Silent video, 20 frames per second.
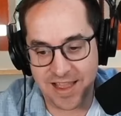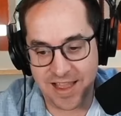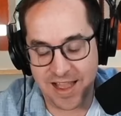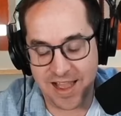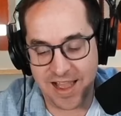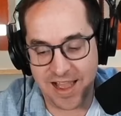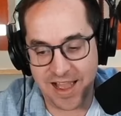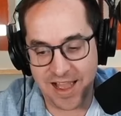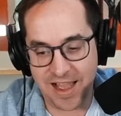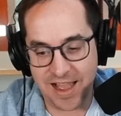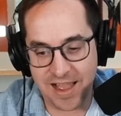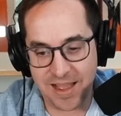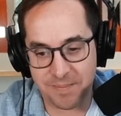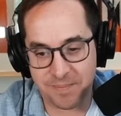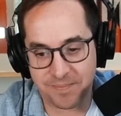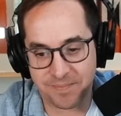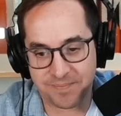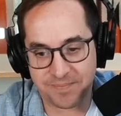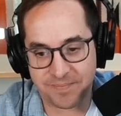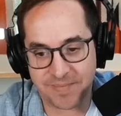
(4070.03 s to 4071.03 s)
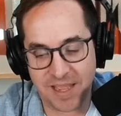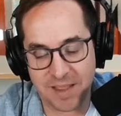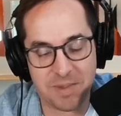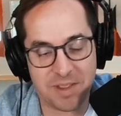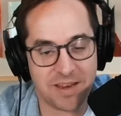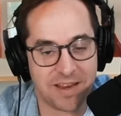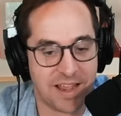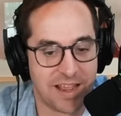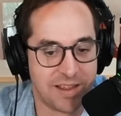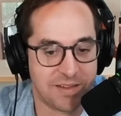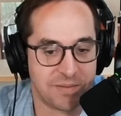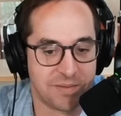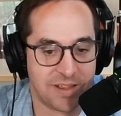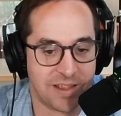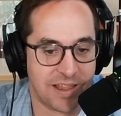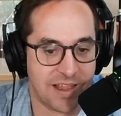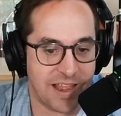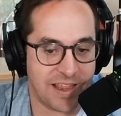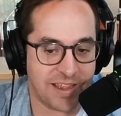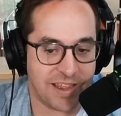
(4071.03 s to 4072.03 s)
Um, I mean, I,
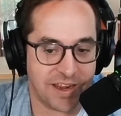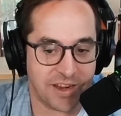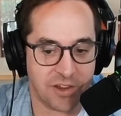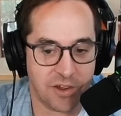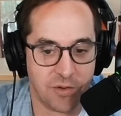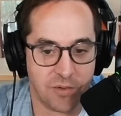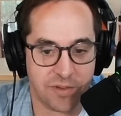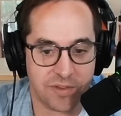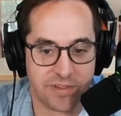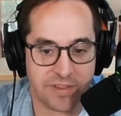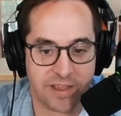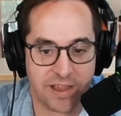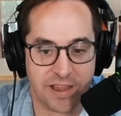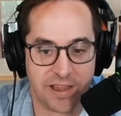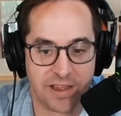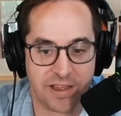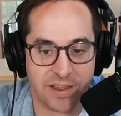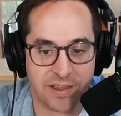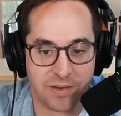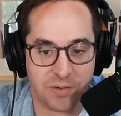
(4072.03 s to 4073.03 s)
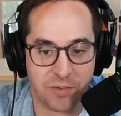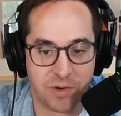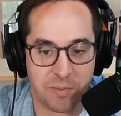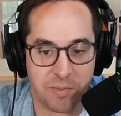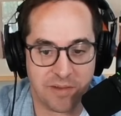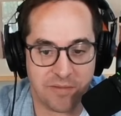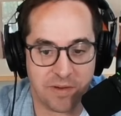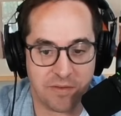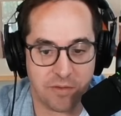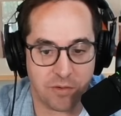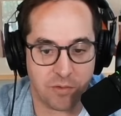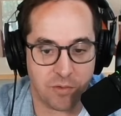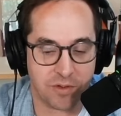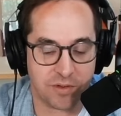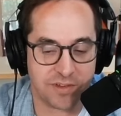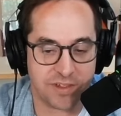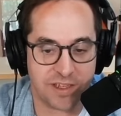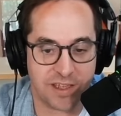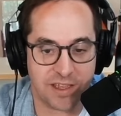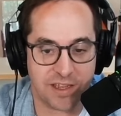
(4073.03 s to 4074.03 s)
I got to go with uh, one of my favorite
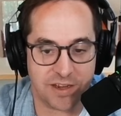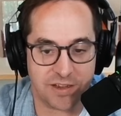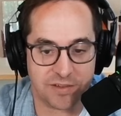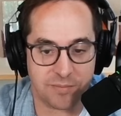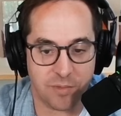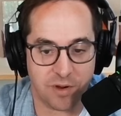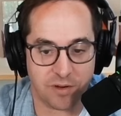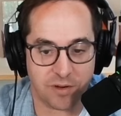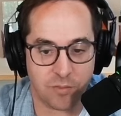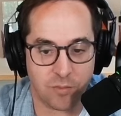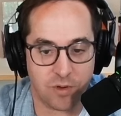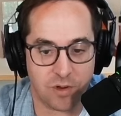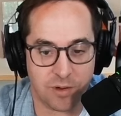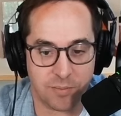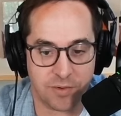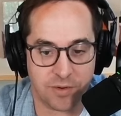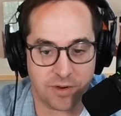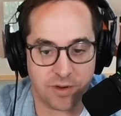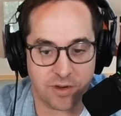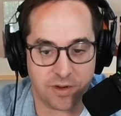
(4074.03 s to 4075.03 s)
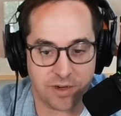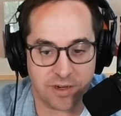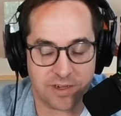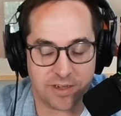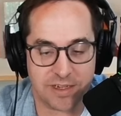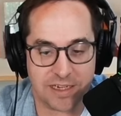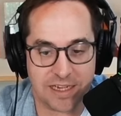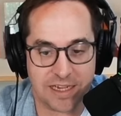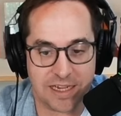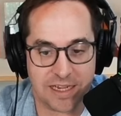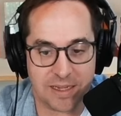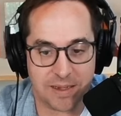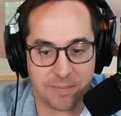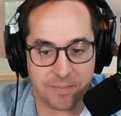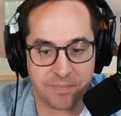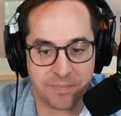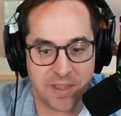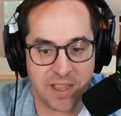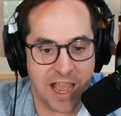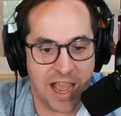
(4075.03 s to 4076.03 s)
quotes again is Mark Wahlberg.
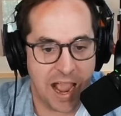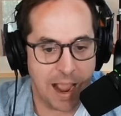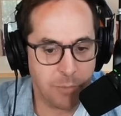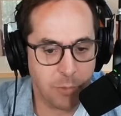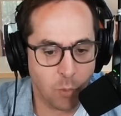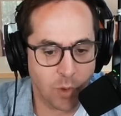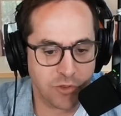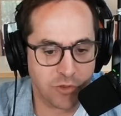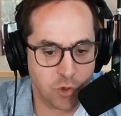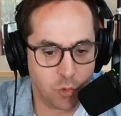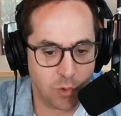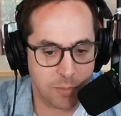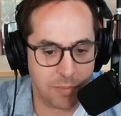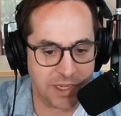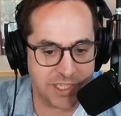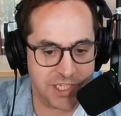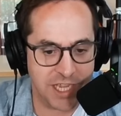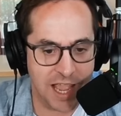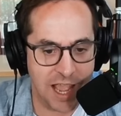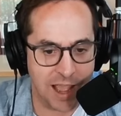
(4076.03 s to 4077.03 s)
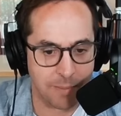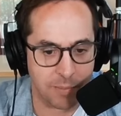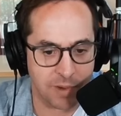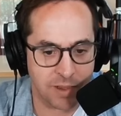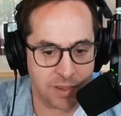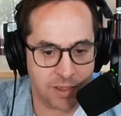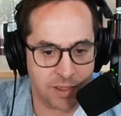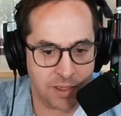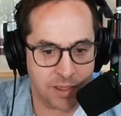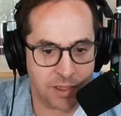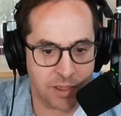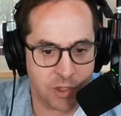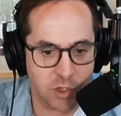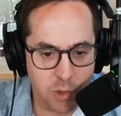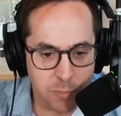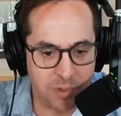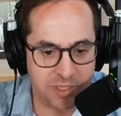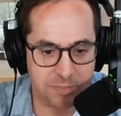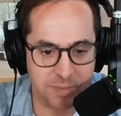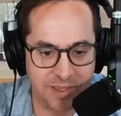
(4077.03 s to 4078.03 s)
Um, I'm the one doing my job. You
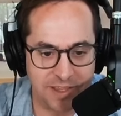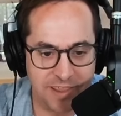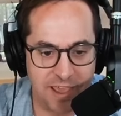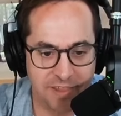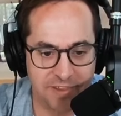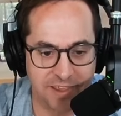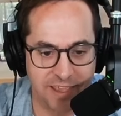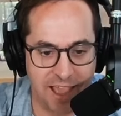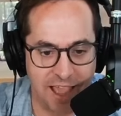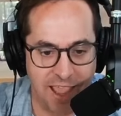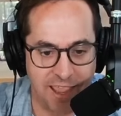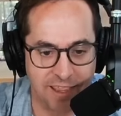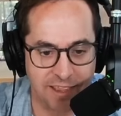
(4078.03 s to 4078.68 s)
must be the other guy.